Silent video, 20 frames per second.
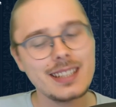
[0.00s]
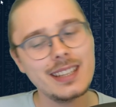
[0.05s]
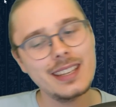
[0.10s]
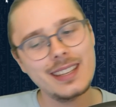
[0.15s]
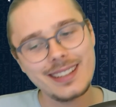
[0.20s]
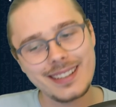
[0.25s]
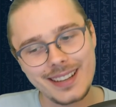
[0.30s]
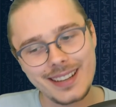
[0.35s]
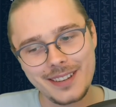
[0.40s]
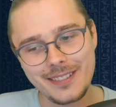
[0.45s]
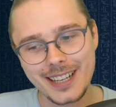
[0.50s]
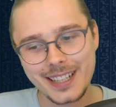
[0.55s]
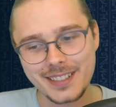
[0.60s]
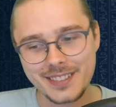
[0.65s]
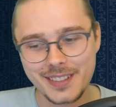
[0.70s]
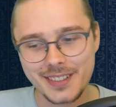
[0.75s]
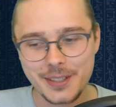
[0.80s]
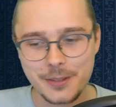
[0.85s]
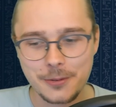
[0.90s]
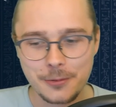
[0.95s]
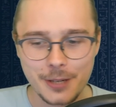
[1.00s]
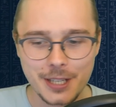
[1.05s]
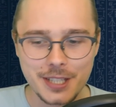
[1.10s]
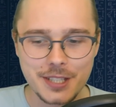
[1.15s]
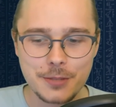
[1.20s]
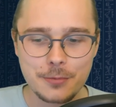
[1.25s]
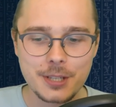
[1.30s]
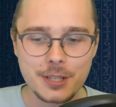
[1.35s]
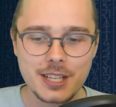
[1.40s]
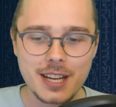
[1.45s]
indirectly,
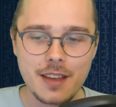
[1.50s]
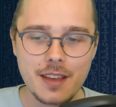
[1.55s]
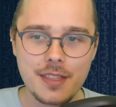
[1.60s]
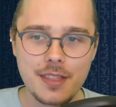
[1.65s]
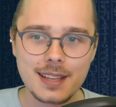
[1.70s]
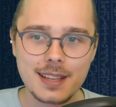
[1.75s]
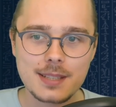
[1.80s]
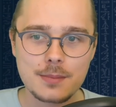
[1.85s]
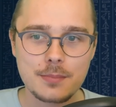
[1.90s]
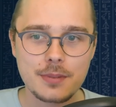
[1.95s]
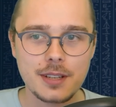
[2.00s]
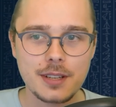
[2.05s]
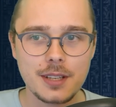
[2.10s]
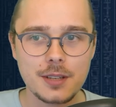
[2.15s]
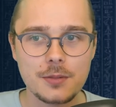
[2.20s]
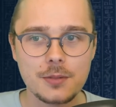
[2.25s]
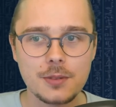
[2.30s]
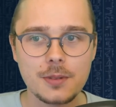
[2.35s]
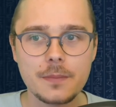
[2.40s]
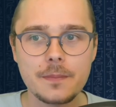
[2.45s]
which I think is pretty cool.